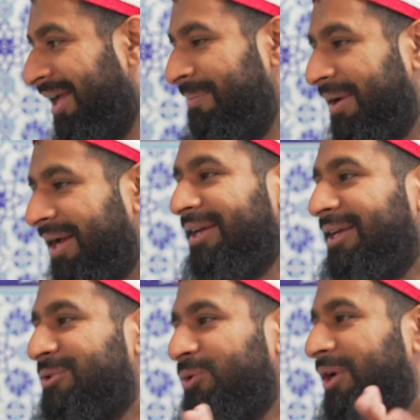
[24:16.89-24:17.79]
A
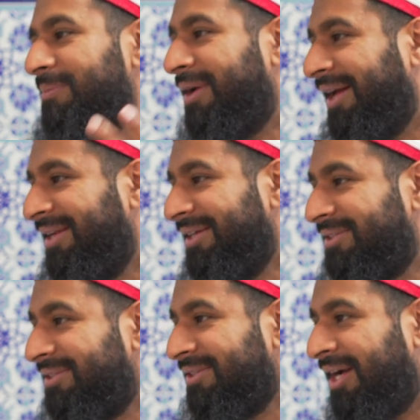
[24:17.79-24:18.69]
mechanic is good at
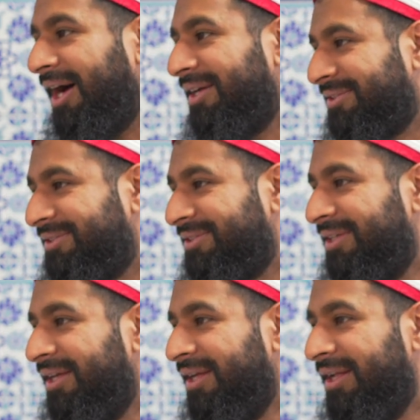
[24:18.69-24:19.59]
mechanics, cars.
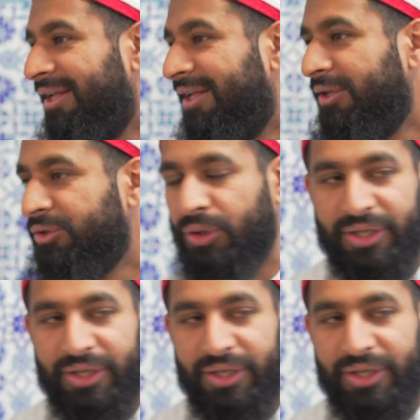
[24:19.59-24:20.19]
So